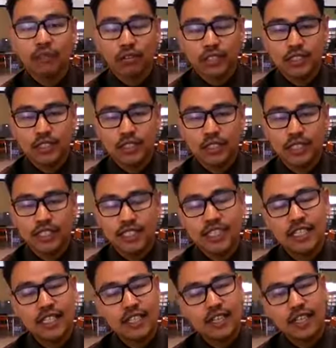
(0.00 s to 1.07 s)
for the student.
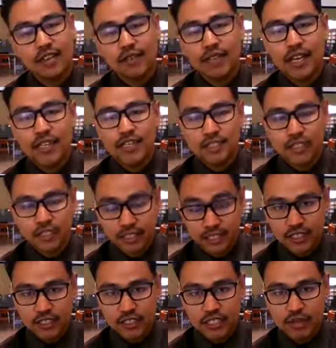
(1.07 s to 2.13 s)

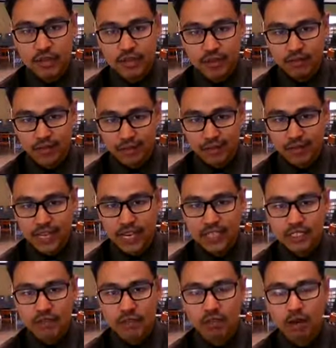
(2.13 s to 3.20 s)
There's a GPA
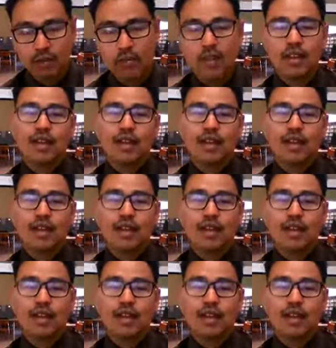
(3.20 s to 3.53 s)
verification form.